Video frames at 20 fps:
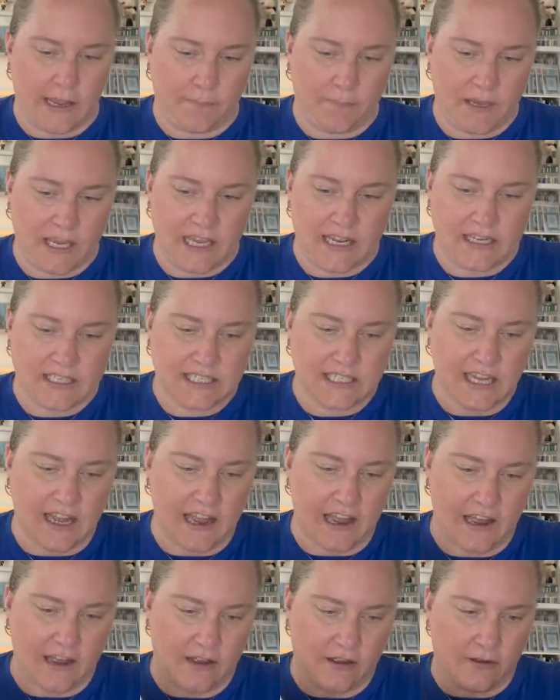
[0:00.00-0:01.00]
piece
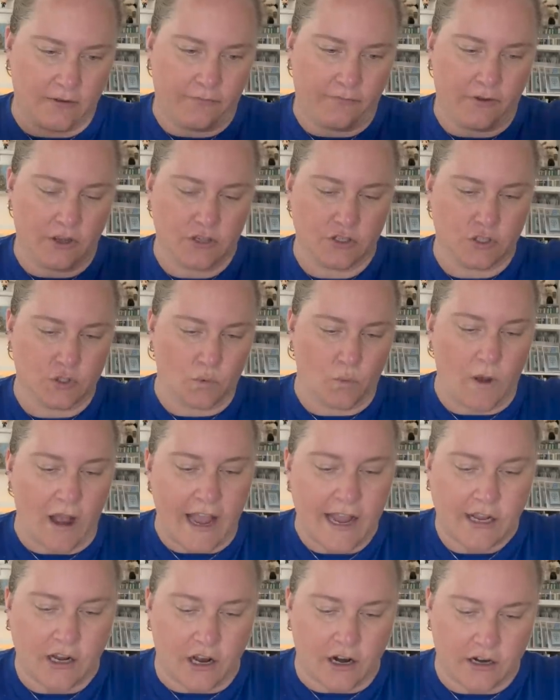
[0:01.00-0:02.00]
of
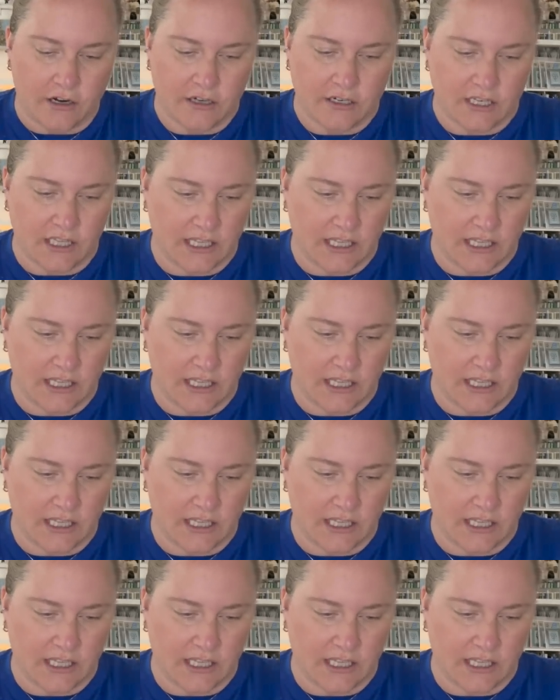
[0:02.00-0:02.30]
Zweigart.